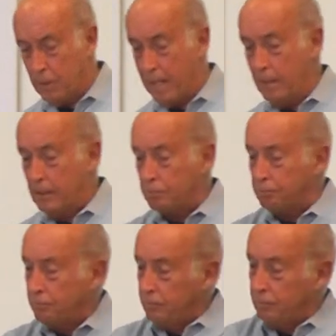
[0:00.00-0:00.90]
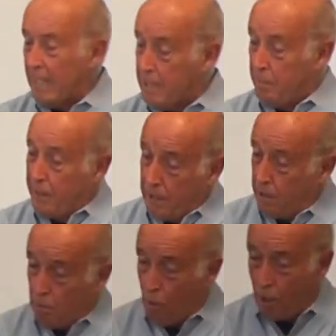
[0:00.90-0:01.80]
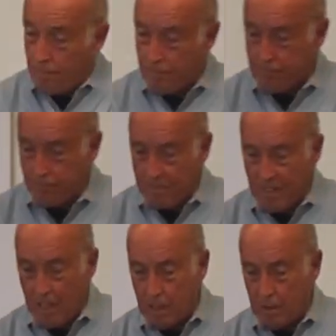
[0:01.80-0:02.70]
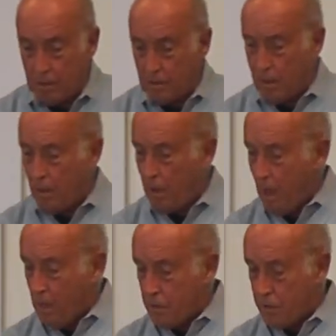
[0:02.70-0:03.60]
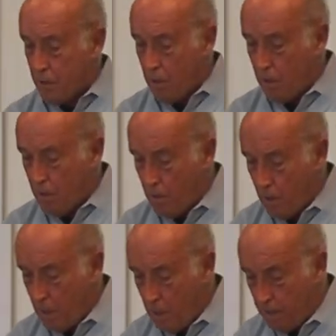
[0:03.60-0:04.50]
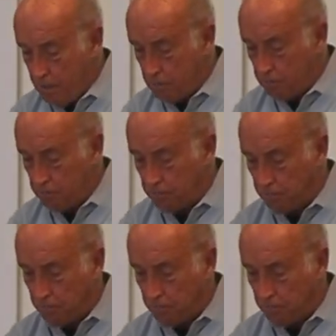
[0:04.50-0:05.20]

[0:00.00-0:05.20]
okay, at the beginning of the war. Uh, so. Um,